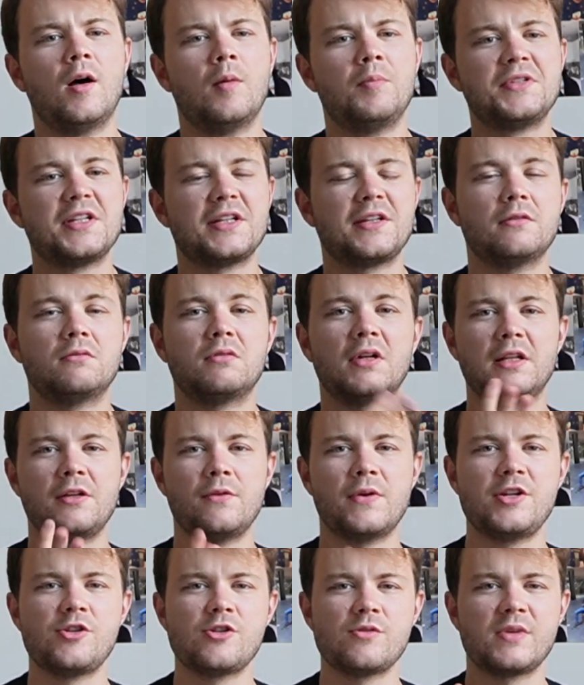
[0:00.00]
particular
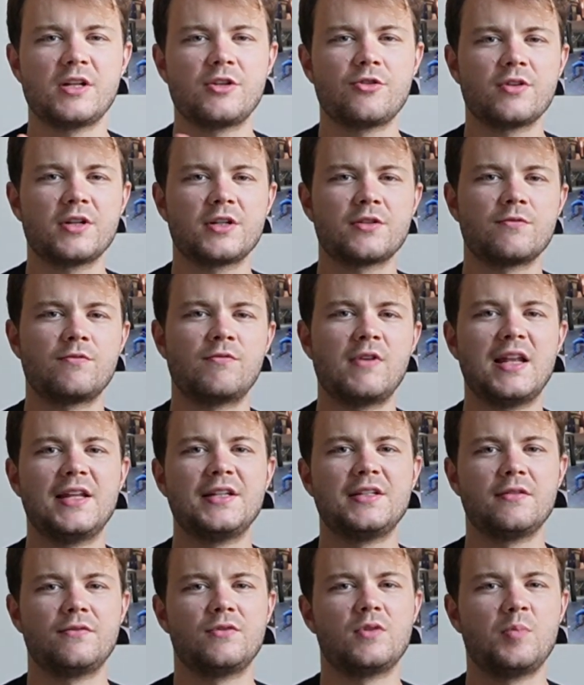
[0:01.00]
valuation metrics
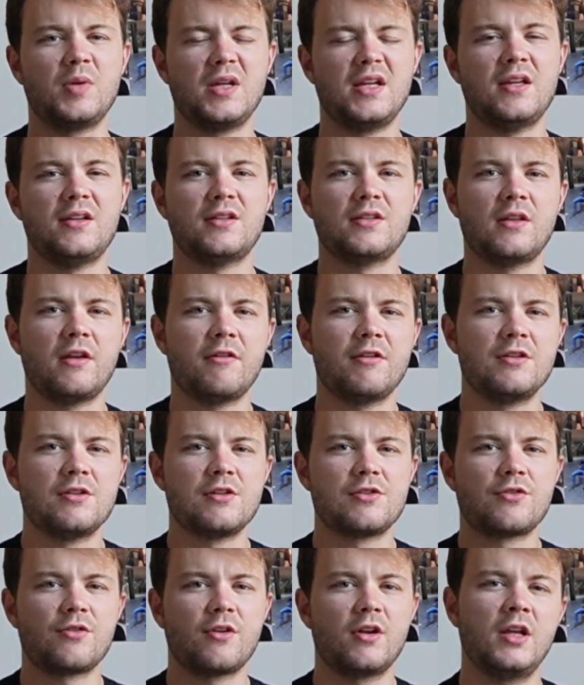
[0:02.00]
relative to peers in their
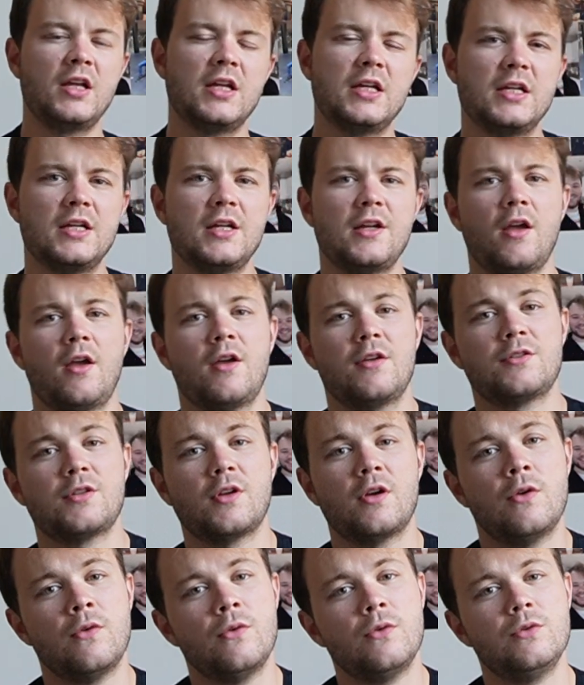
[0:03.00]
industry. So
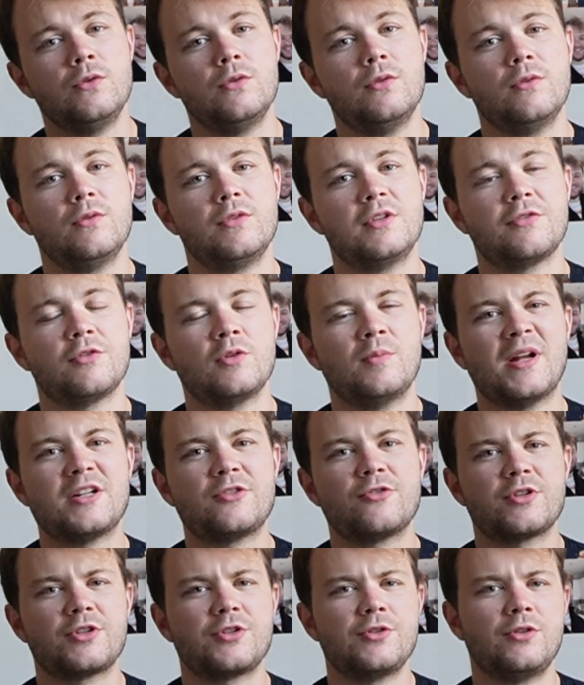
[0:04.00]
different
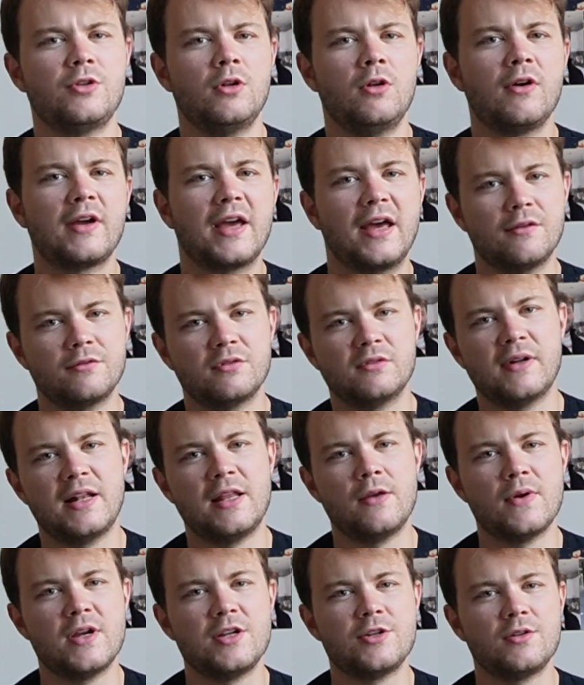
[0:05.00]
metrics you can look at for
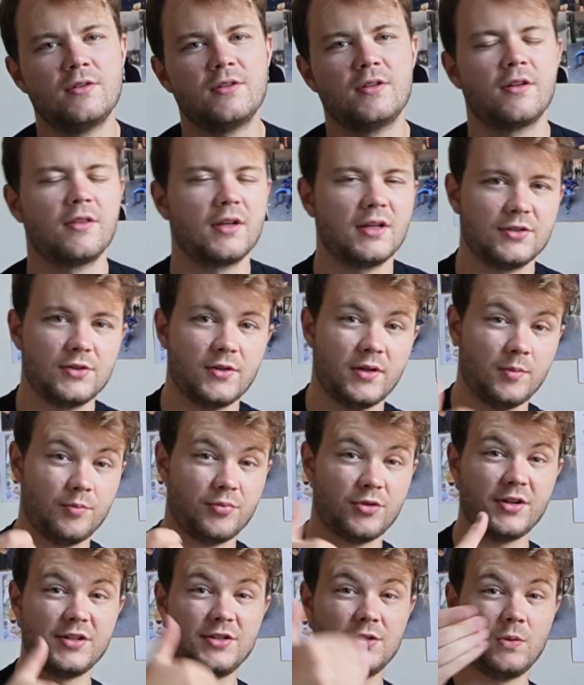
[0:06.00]
valuations are things like
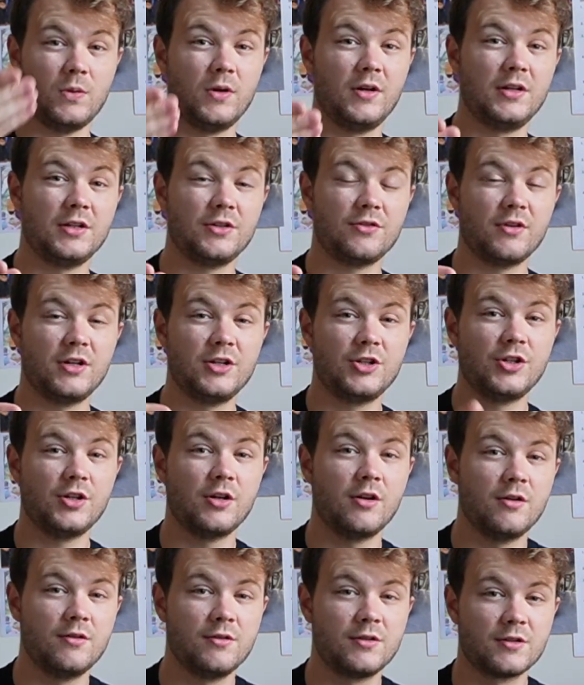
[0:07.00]
price to earnings
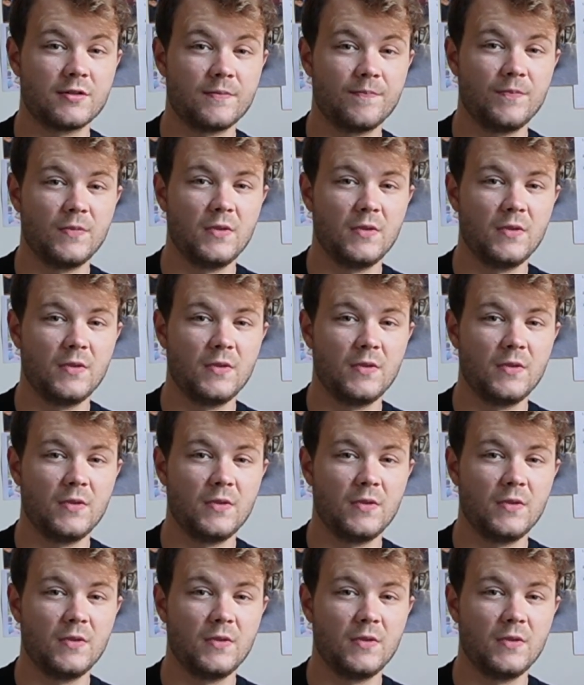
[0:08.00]
ratios,